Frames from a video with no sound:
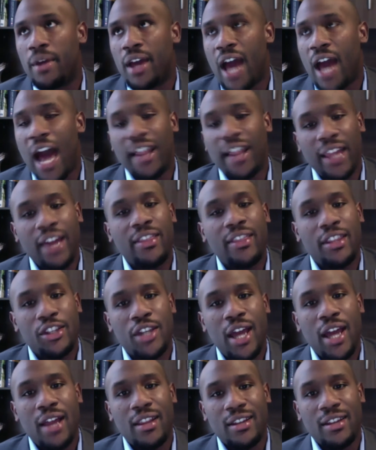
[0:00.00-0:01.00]
I like the
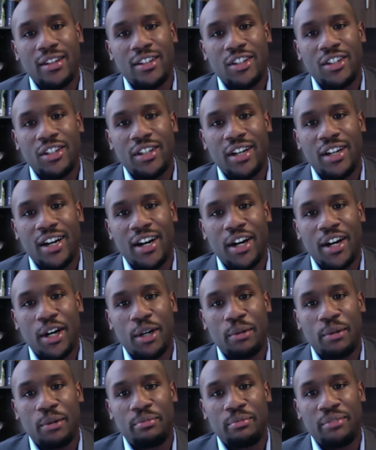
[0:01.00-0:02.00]
challenge,
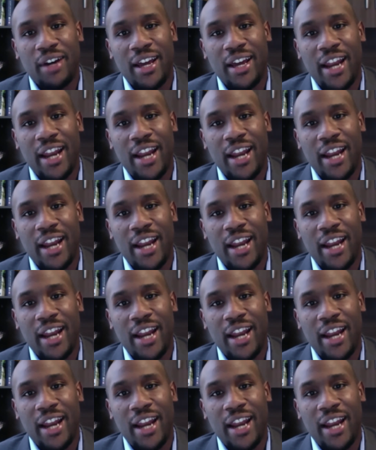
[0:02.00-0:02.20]
and